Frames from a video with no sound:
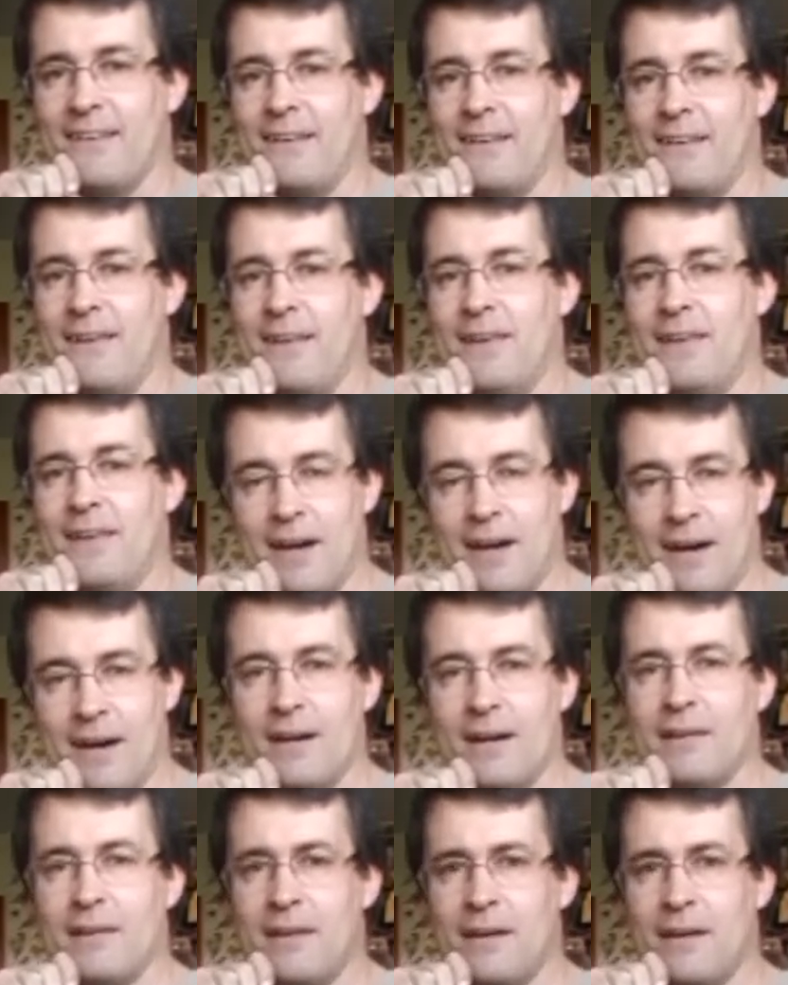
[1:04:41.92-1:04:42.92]

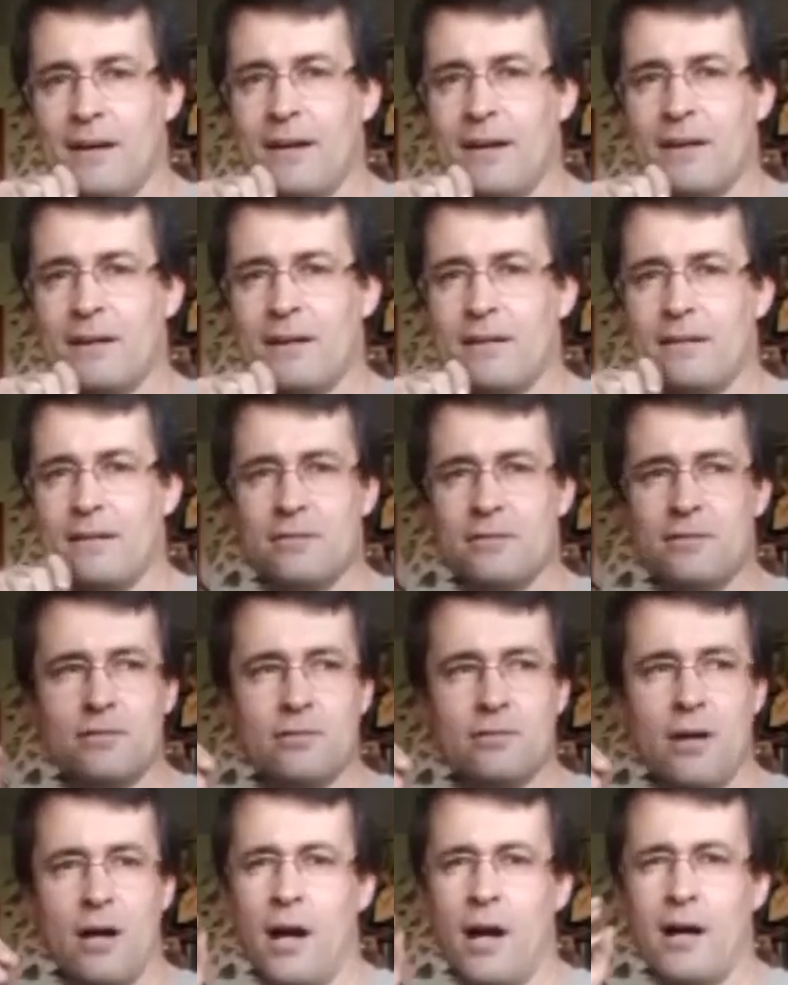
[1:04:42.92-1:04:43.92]
Yeah, it's
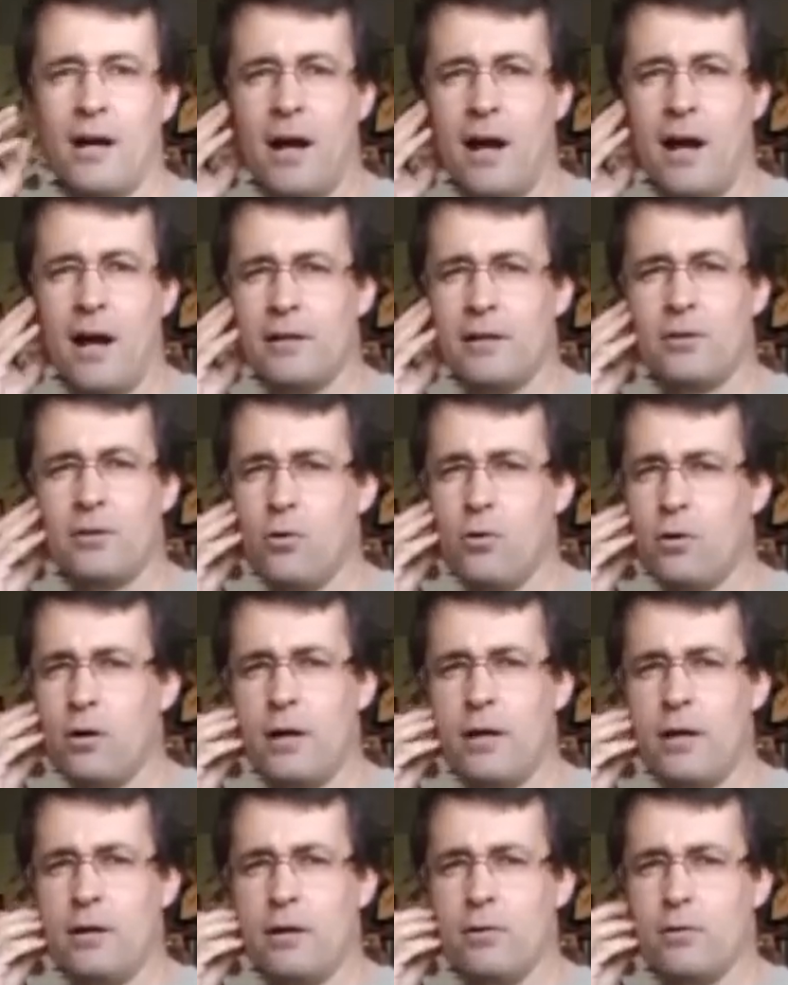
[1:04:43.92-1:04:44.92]
Art
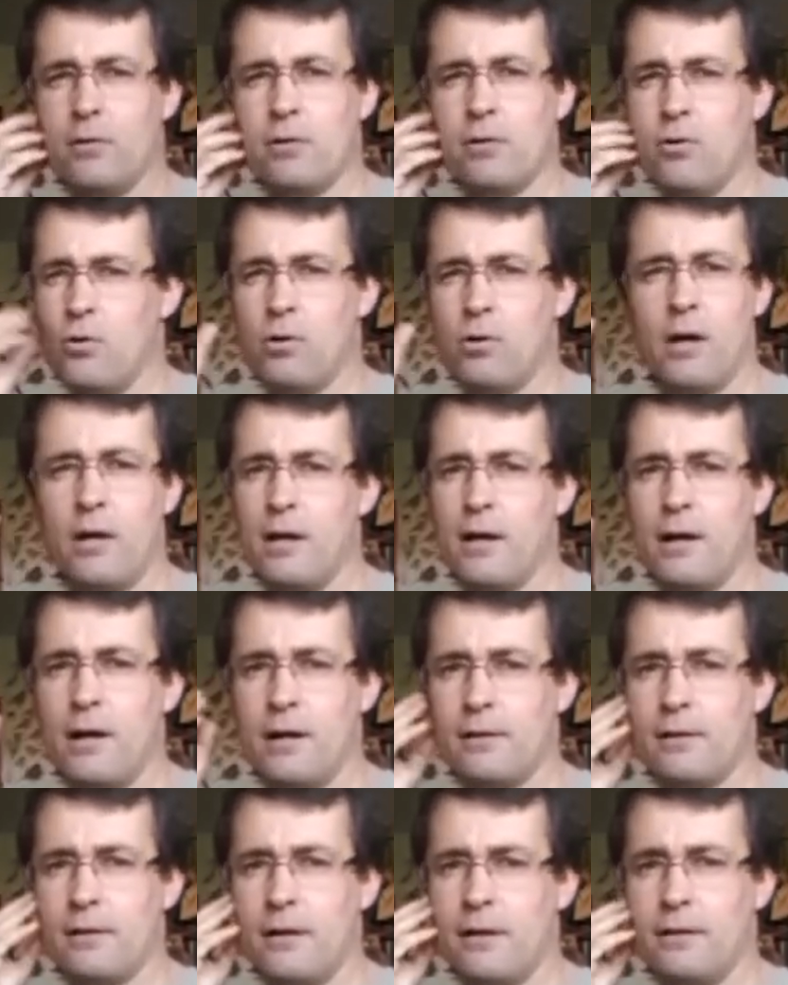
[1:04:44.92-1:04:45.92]
Kókay or Kókay
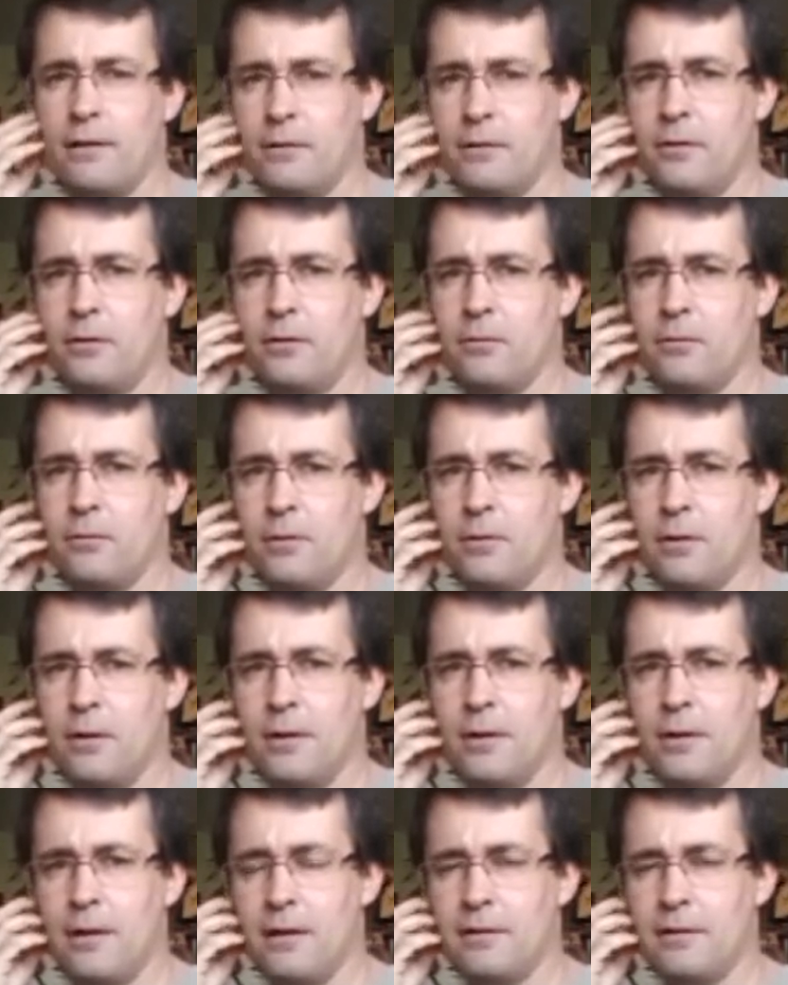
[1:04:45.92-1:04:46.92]
Art, I don't know
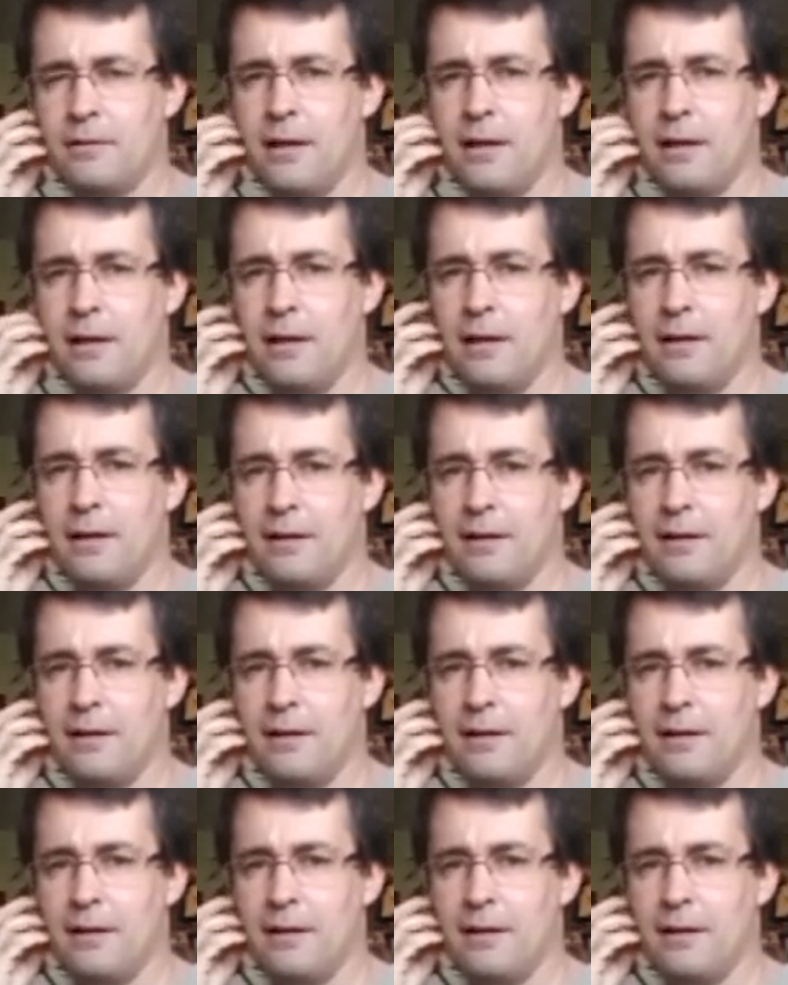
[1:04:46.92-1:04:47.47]
exactly.